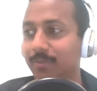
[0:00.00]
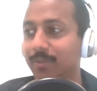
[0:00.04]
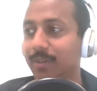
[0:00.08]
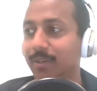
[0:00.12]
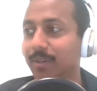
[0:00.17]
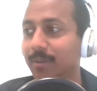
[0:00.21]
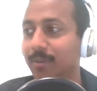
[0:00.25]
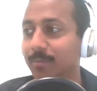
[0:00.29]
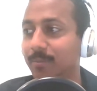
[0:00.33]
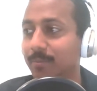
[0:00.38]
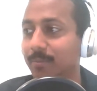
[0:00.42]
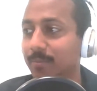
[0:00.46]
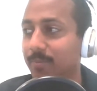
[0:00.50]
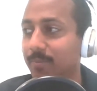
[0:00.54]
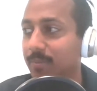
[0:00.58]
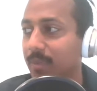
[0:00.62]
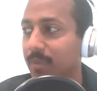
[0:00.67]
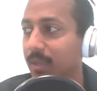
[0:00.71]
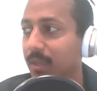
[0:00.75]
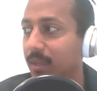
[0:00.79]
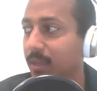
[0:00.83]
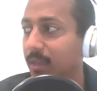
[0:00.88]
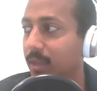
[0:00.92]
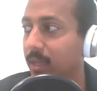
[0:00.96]
Um,
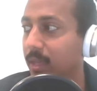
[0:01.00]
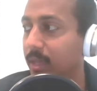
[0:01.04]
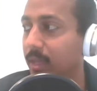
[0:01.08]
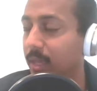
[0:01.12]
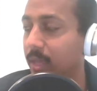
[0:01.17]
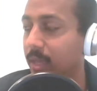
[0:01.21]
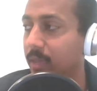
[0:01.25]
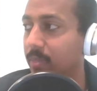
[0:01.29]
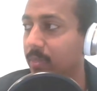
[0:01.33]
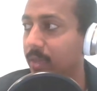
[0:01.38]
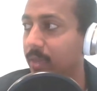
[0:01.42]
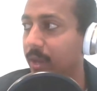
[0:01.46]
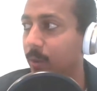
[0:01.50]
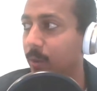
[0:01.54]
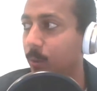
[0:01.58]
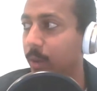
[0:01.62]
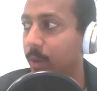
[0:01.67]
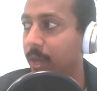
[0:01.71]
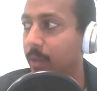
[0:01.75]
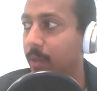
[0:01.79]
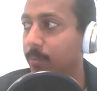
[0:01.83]
in, in that way.